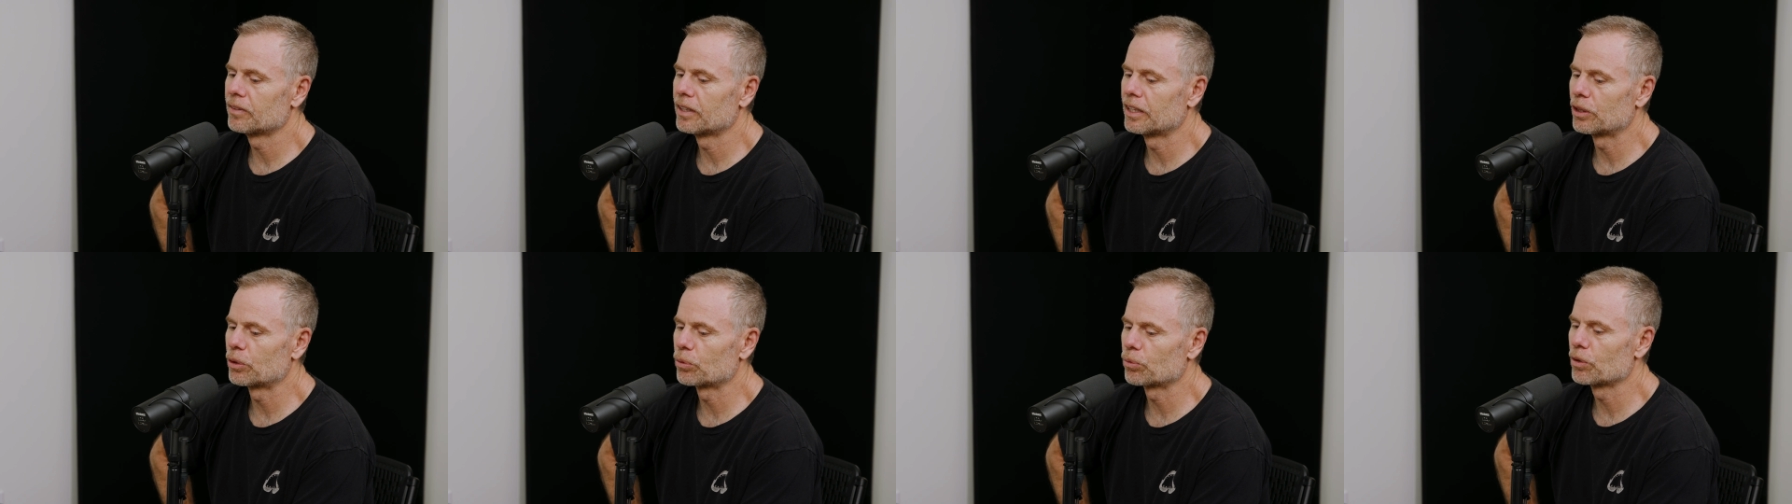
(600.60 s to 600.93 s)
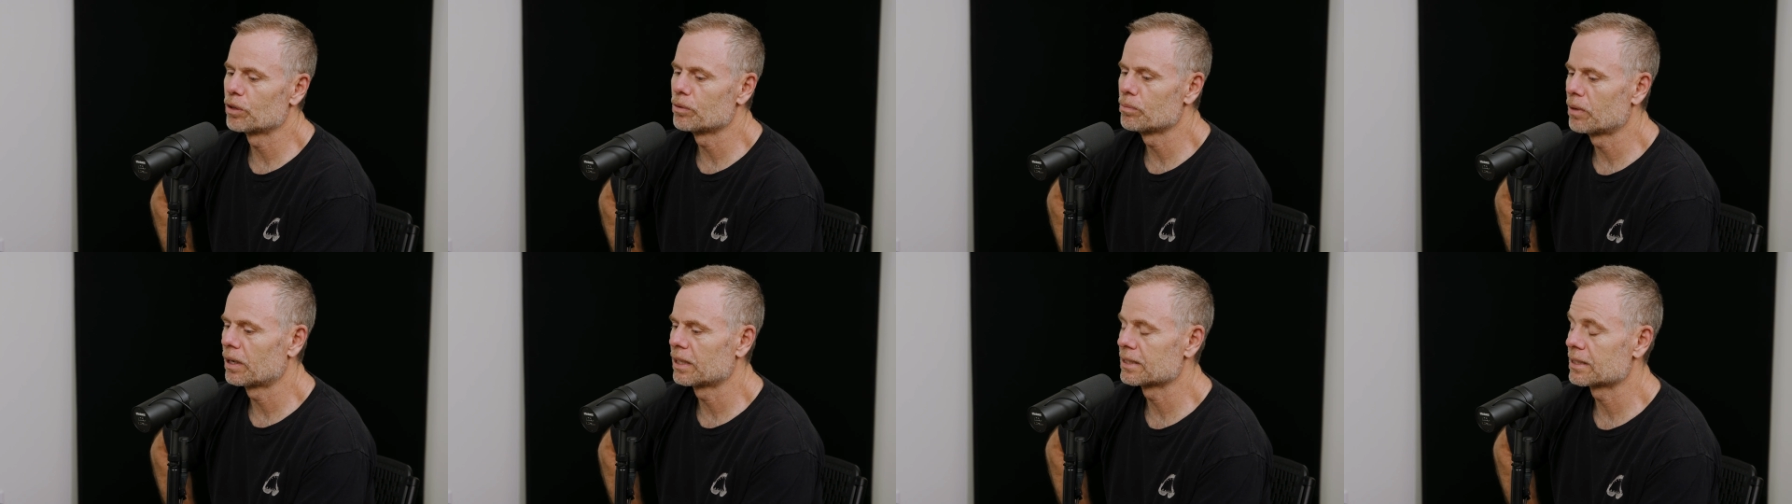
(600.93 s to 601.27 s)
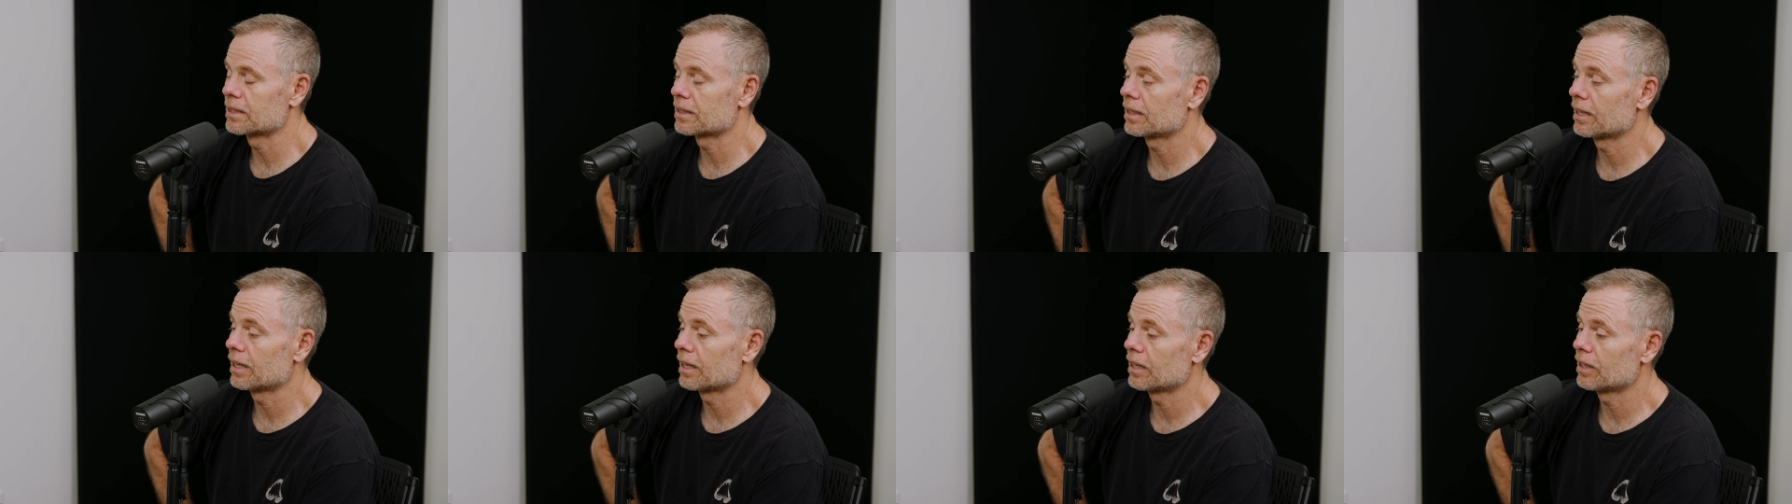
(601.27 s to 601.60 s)
And 3
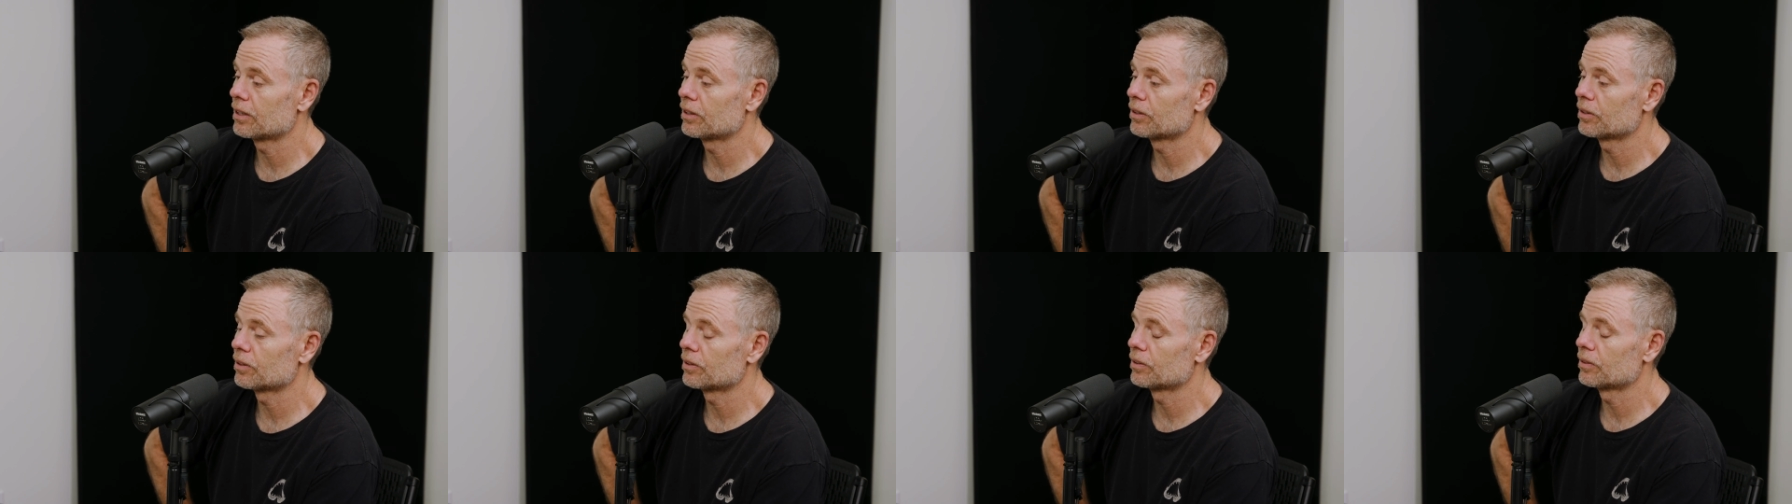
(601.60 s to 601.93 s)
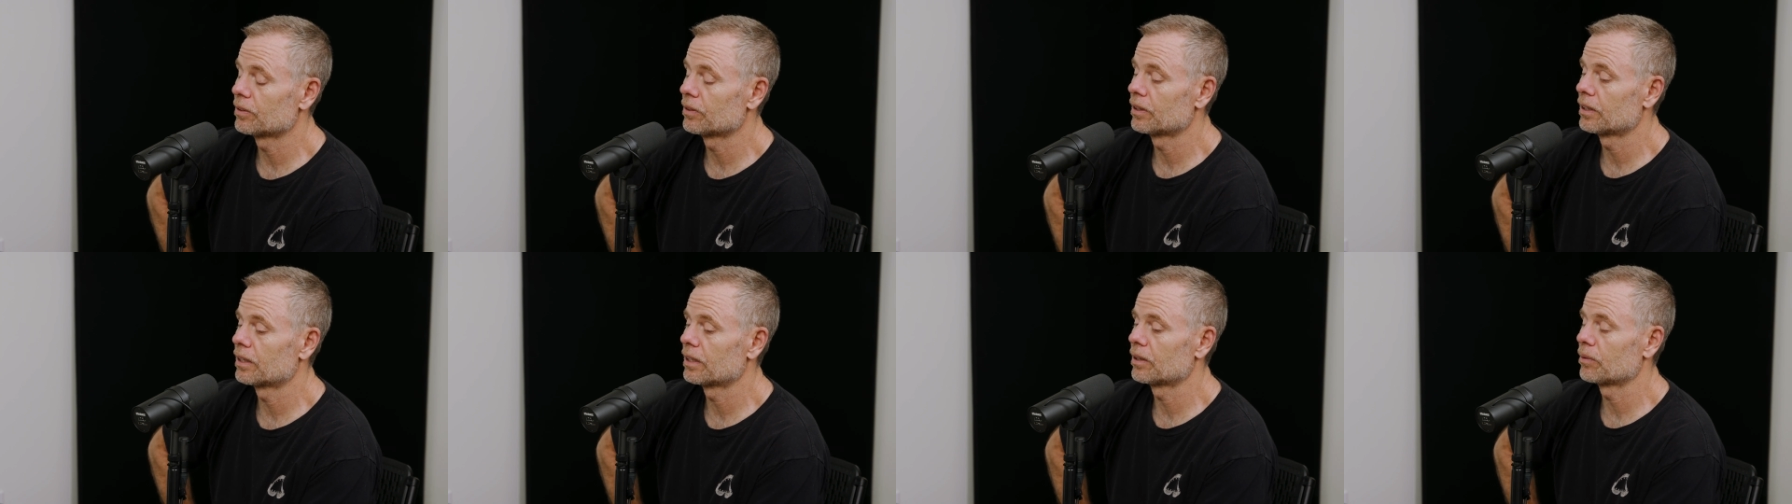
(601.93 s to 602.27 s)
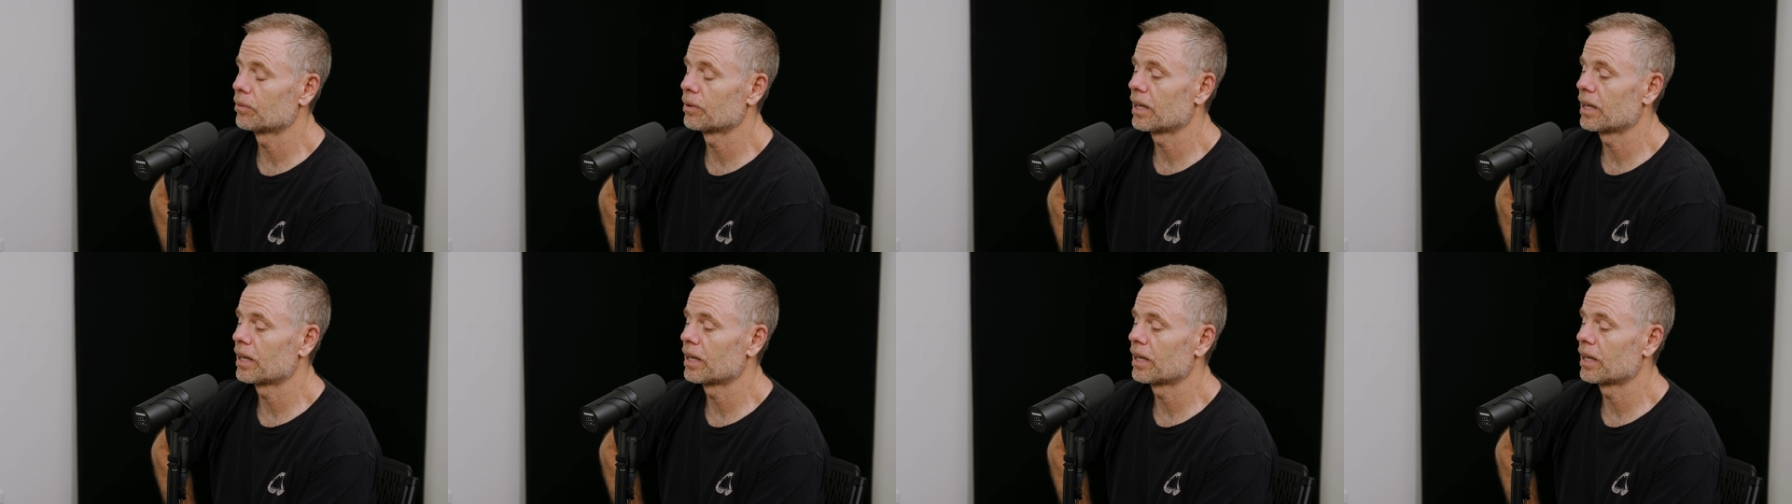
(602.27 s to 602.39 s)
months later,